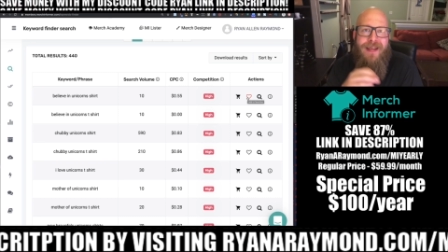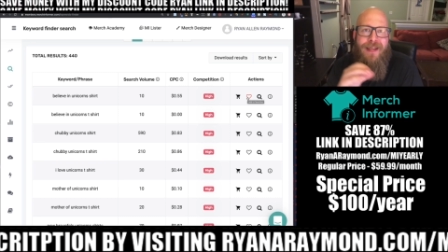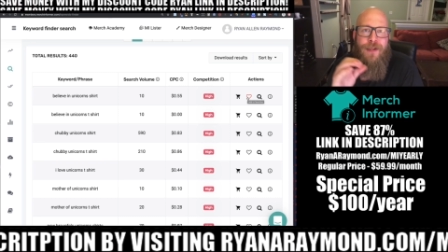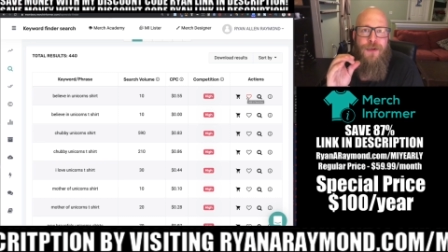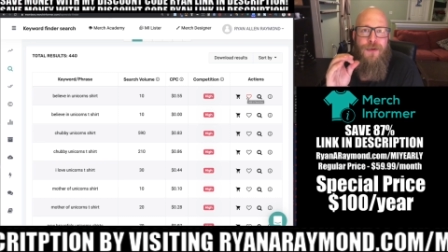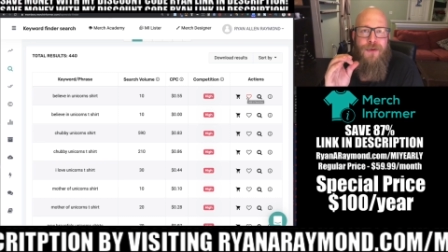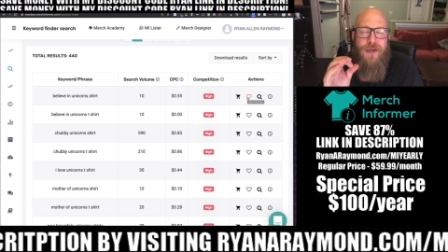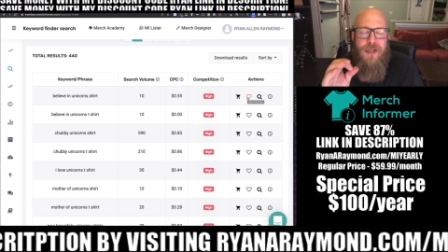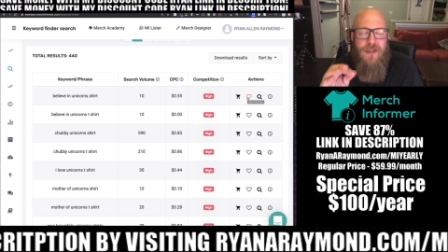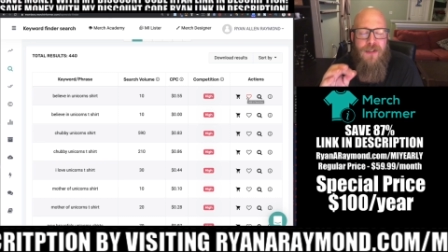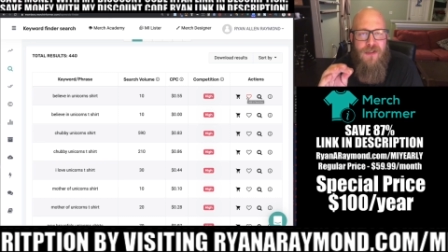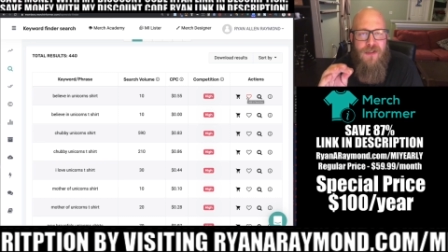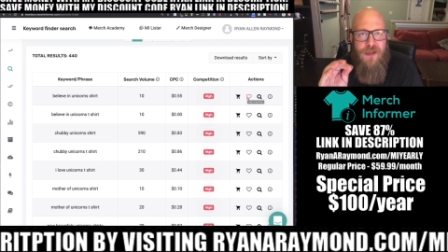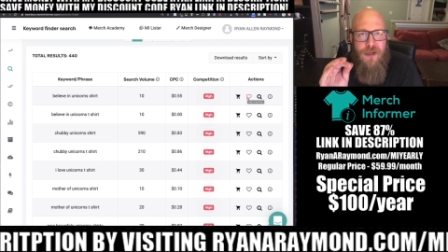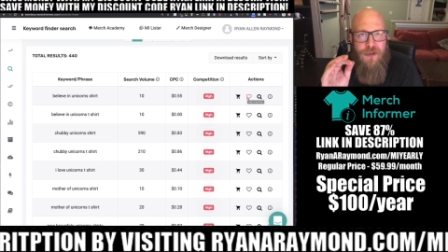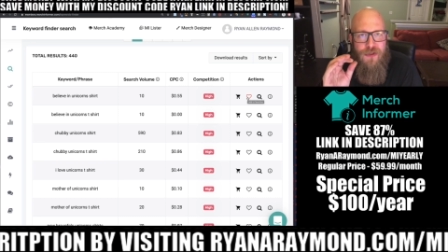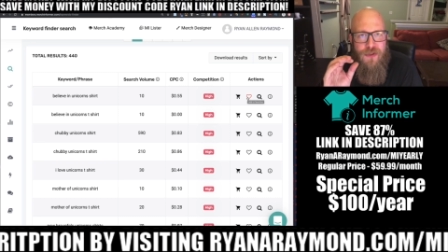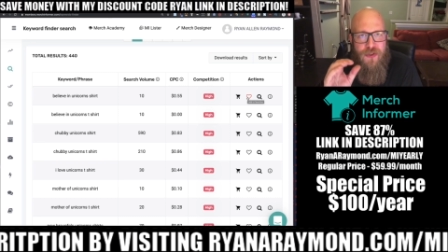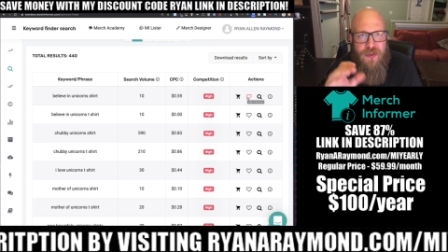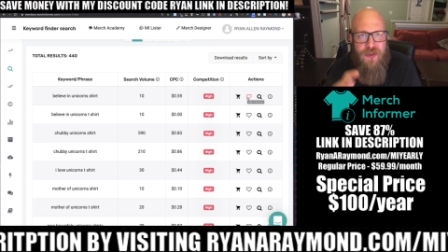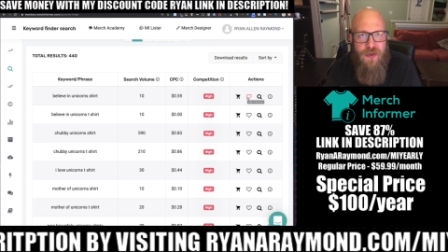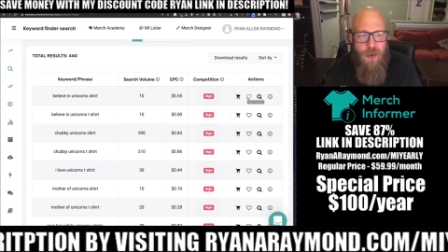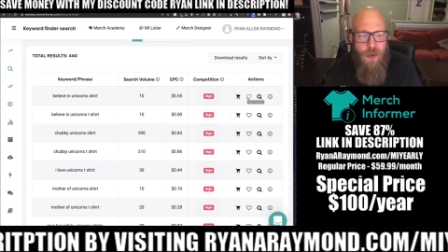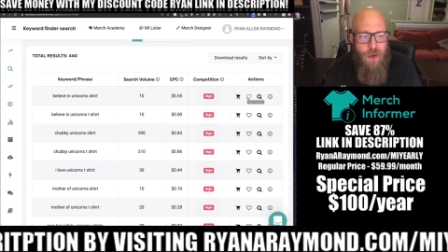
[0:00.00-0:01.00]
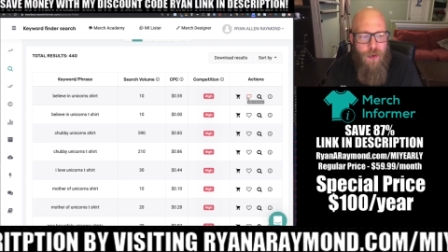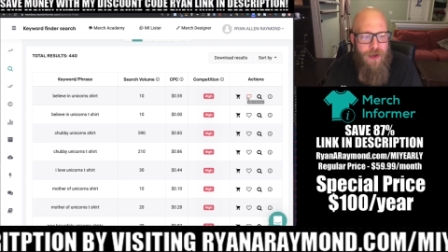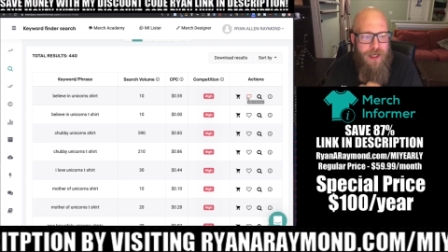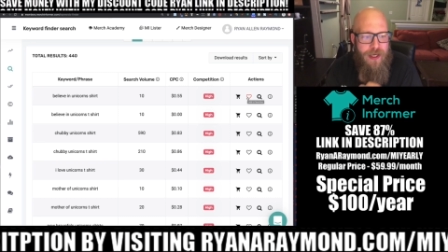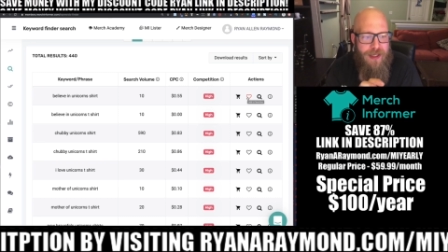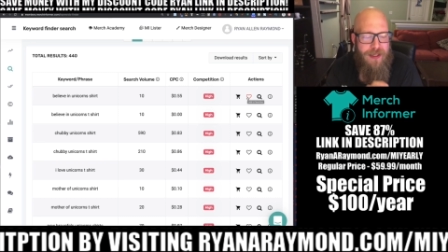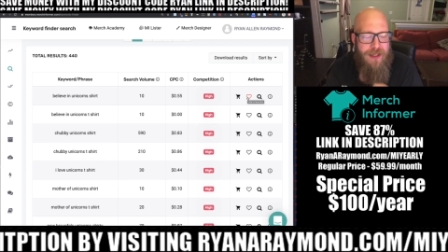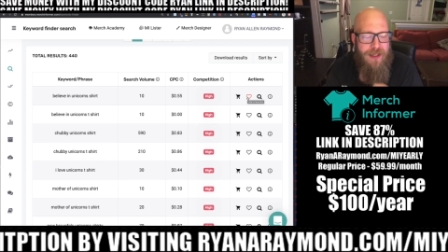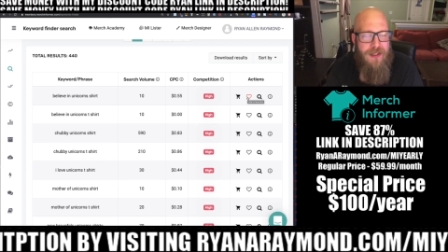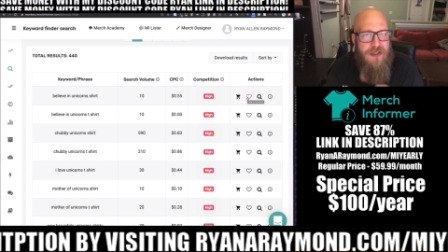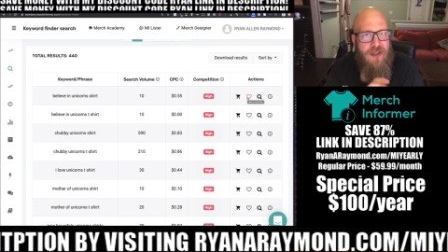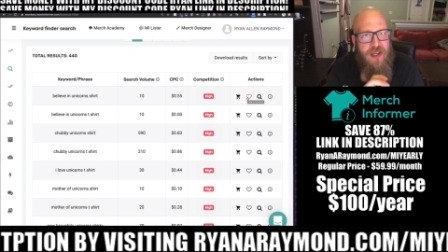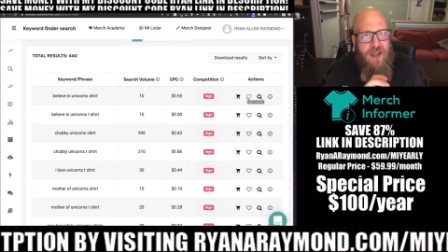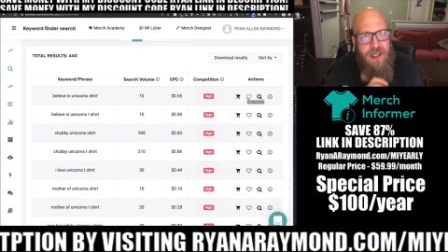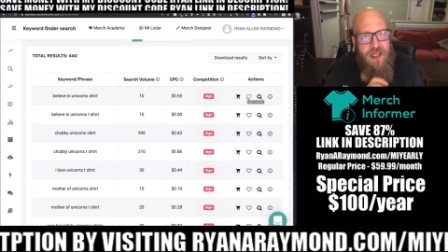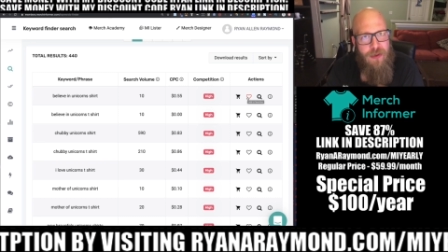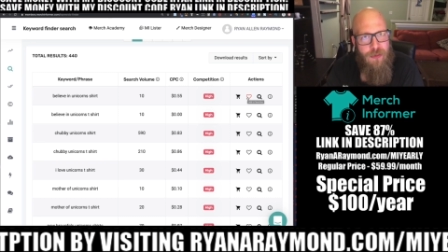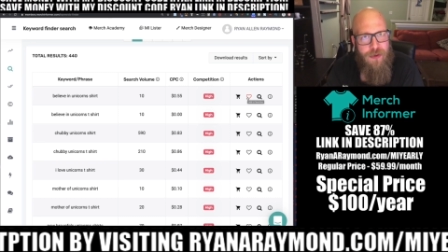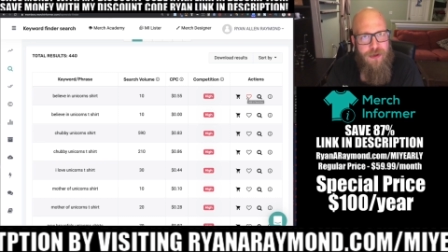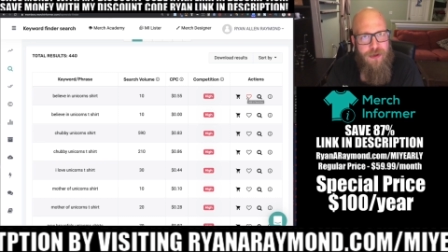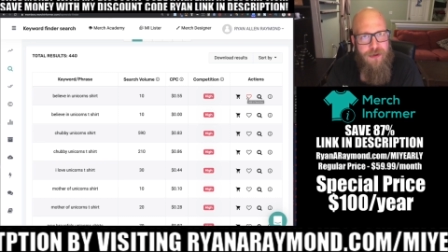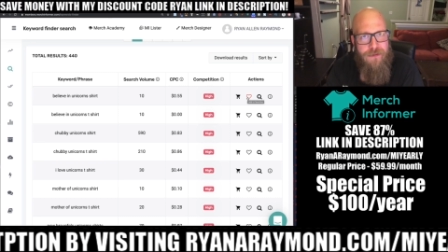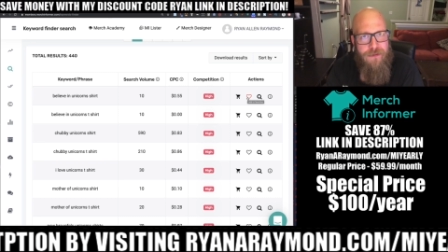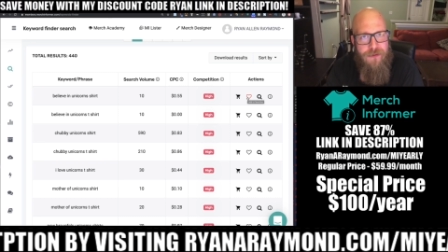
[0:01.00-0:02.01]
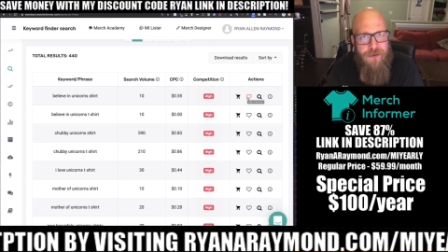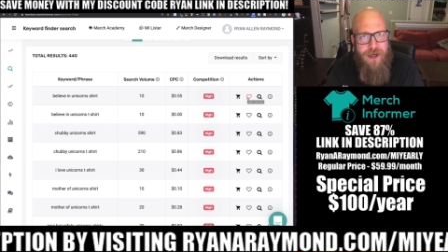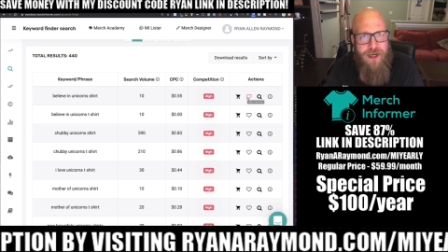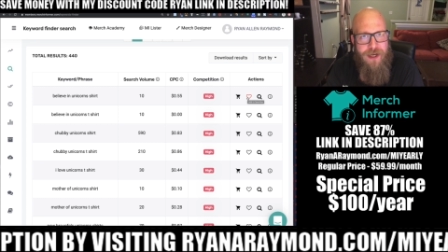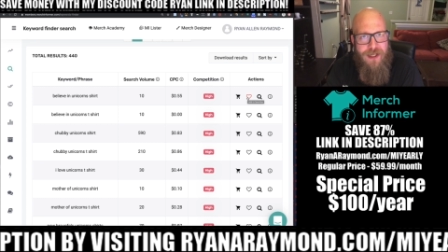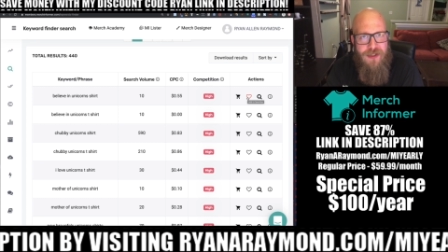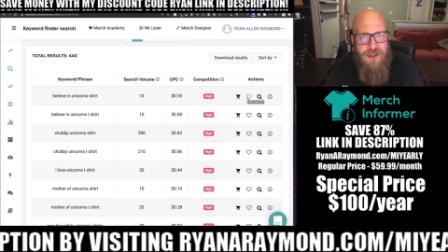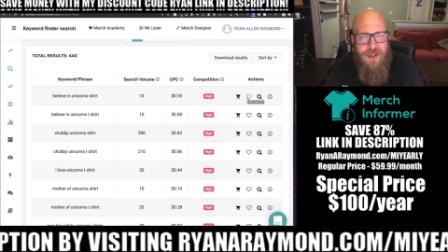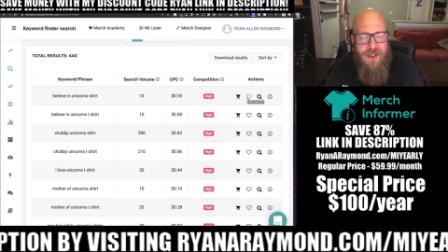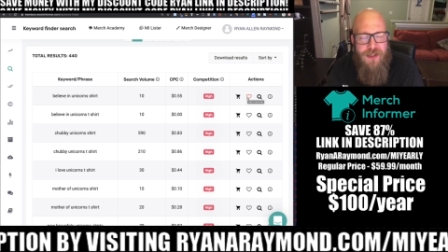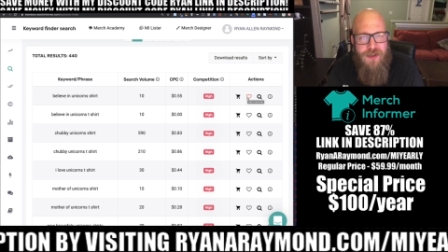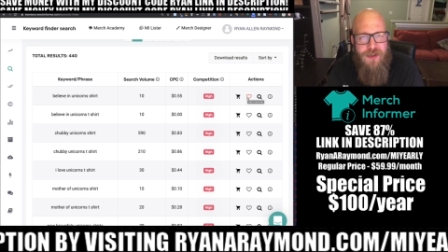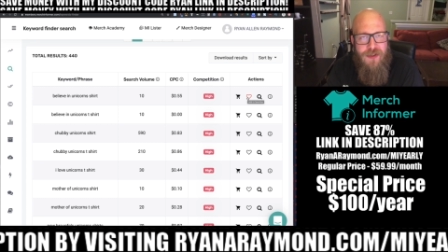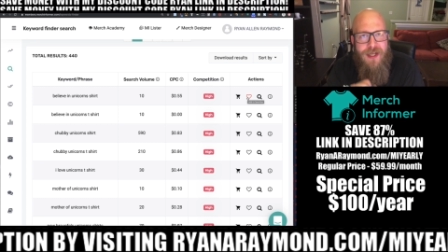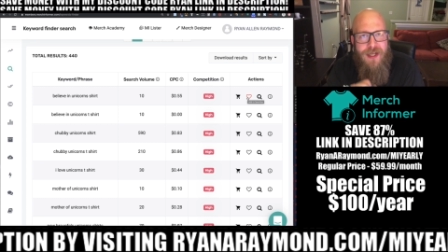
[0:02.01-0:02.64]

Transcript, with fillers: You can start storing these keyword phrases